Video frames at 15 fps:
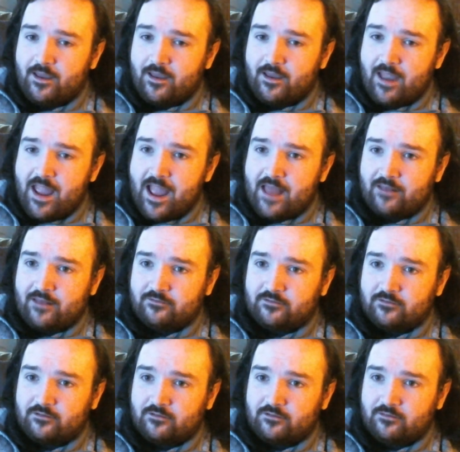And
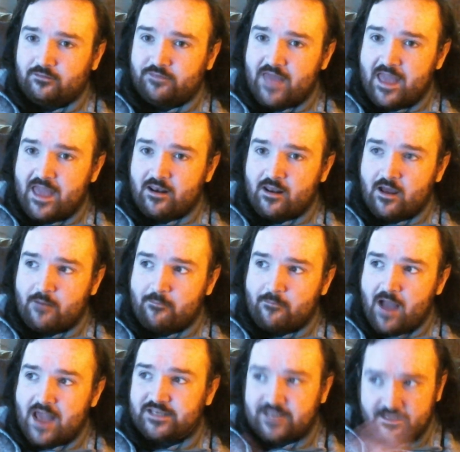then
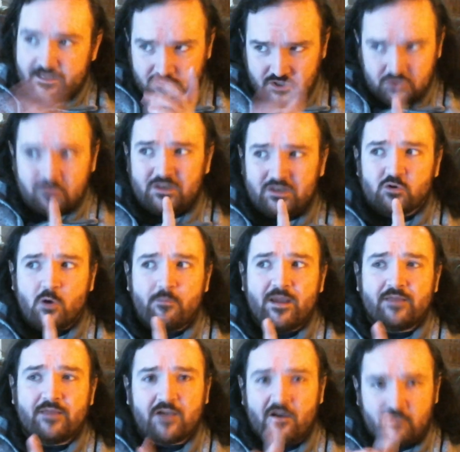I say there's a duty to obey
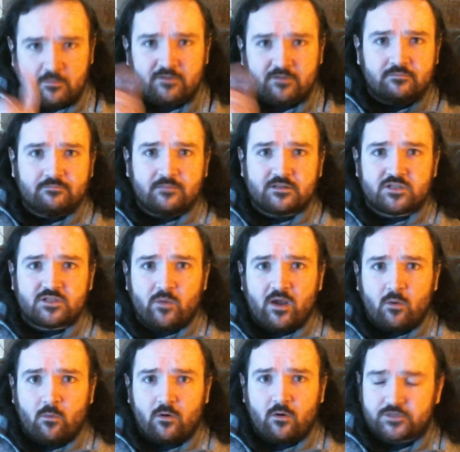the government. That's the way it
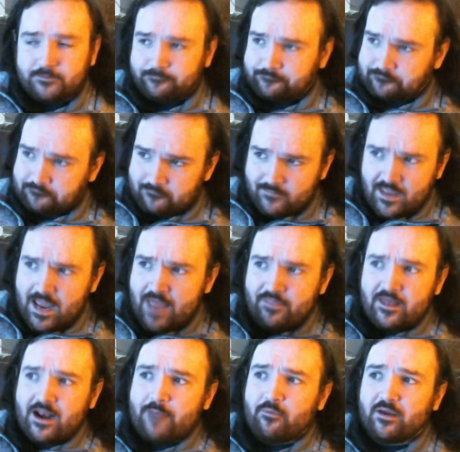works. And
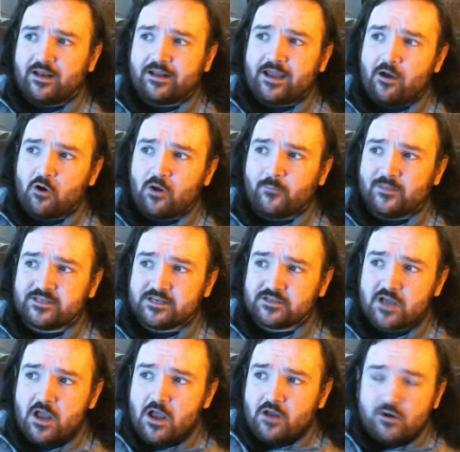then I bring in a counterargument that says,
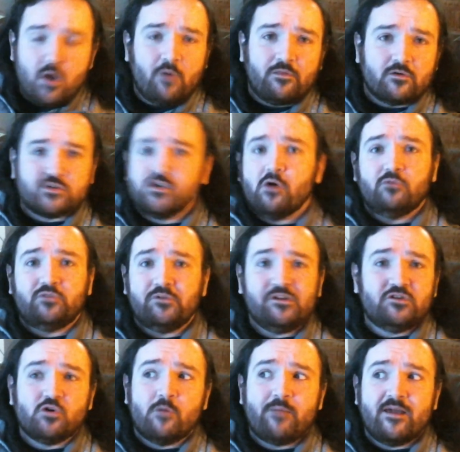no, there's no duty
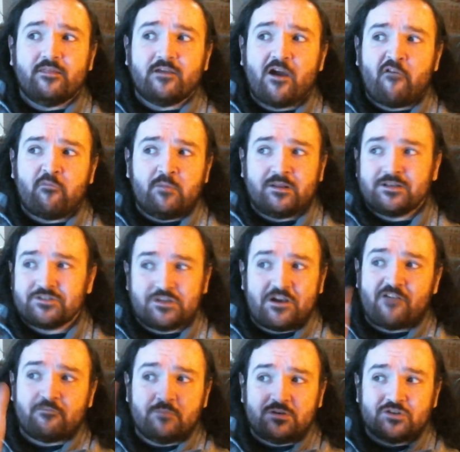to obey the government because the
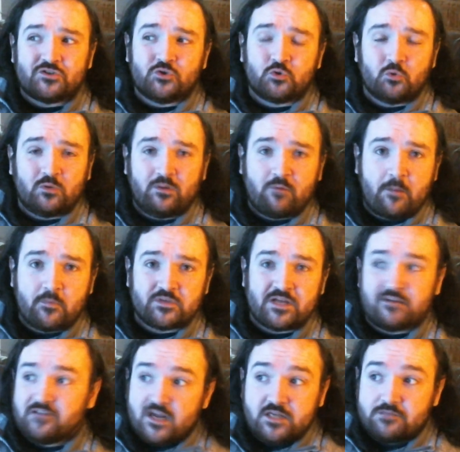government doesn't truly
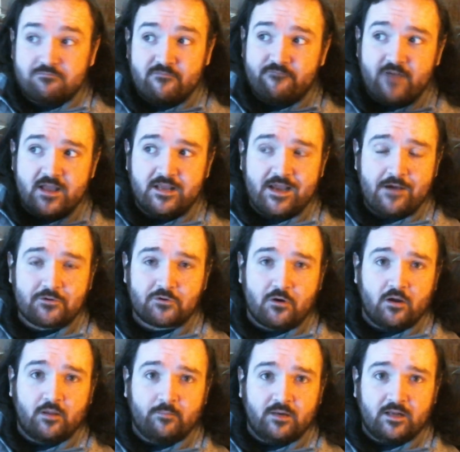represent us. Fine
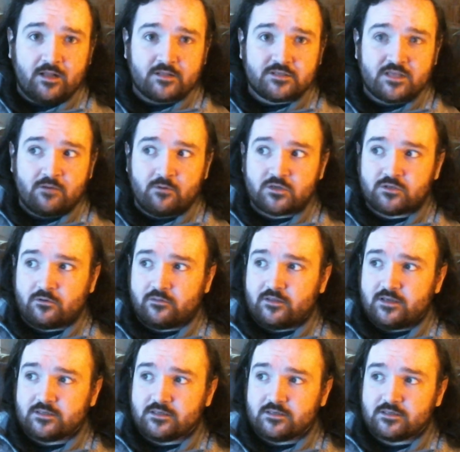counterargument against the original
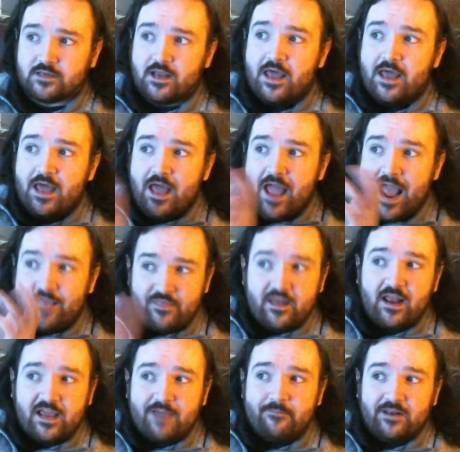thesis. And then I
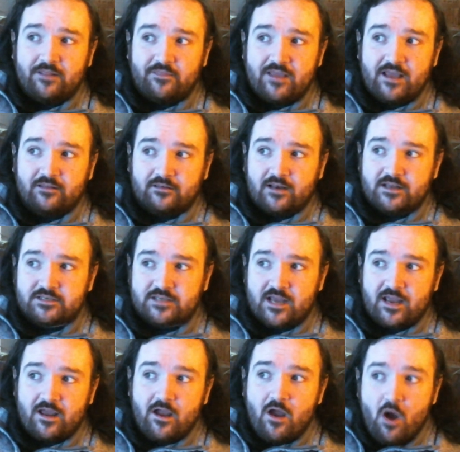come in at the end and I
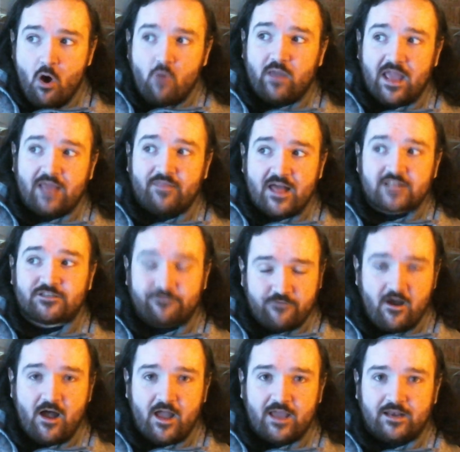say, okay, that's
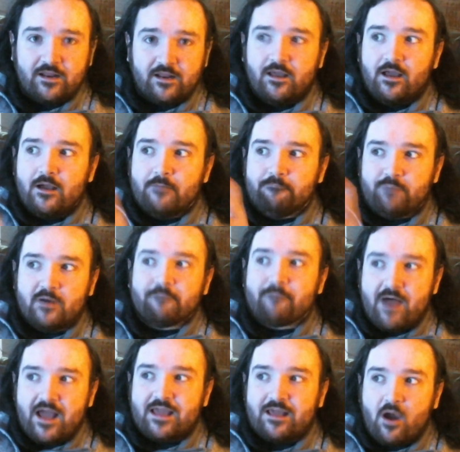fine, but
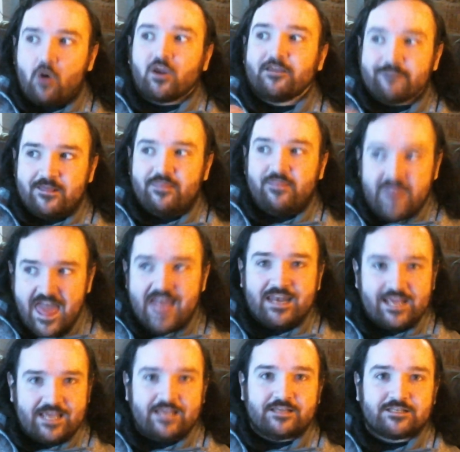my argument then
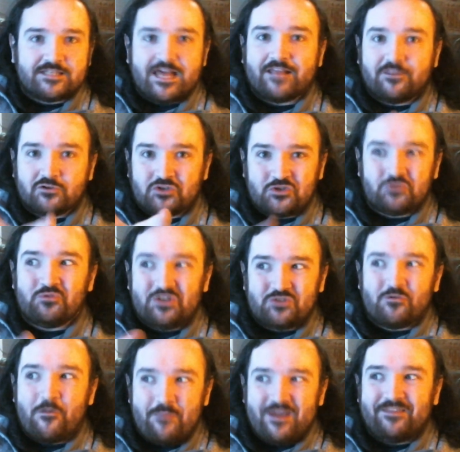is that there's a duty to
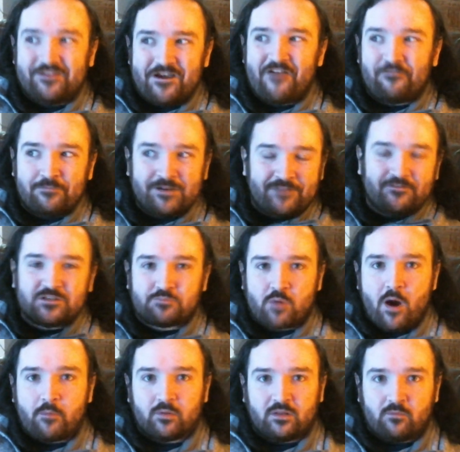obey the government if it's
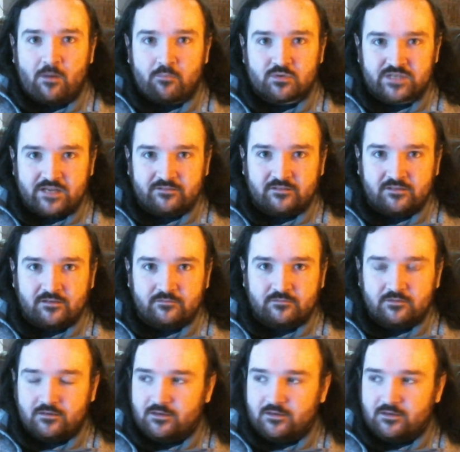properly representative.